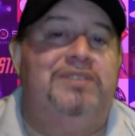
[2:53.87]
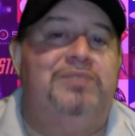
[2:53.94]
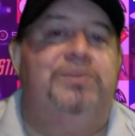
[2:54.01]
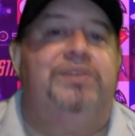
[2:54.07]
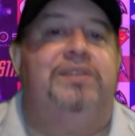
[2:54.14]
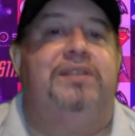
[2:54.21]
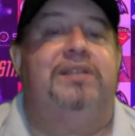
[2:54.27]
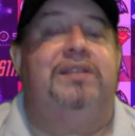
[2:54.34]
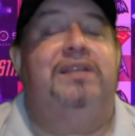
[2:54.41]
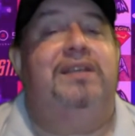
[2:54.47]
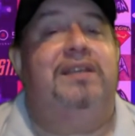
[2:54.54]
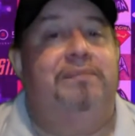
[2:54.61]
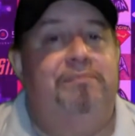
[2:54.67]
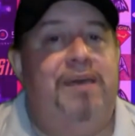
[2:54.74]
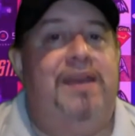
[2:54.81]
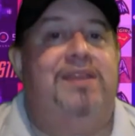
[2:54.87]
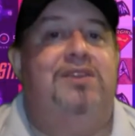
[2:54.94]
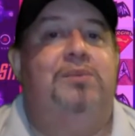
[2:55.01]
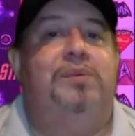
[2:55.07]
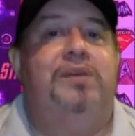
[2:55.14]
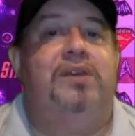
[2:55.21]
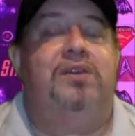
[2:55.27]
with the
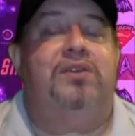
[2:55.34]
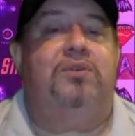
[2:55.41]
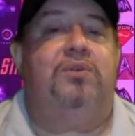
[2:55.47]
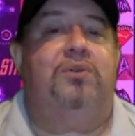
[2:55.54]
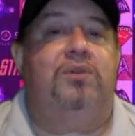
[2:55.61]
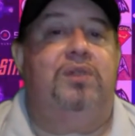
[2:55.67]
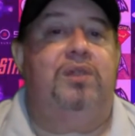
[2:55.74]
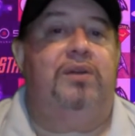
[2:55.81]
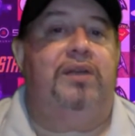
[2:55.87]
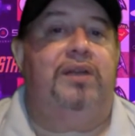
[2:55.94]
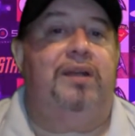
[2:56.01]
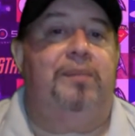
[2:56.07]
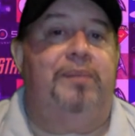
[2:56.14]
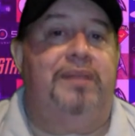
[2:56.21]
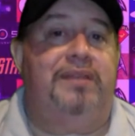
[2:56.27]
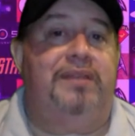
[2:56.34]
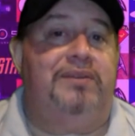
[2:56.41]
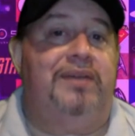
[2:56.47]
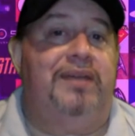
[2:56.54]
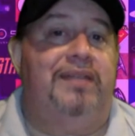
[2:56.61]
metahuman cure loaded up into it,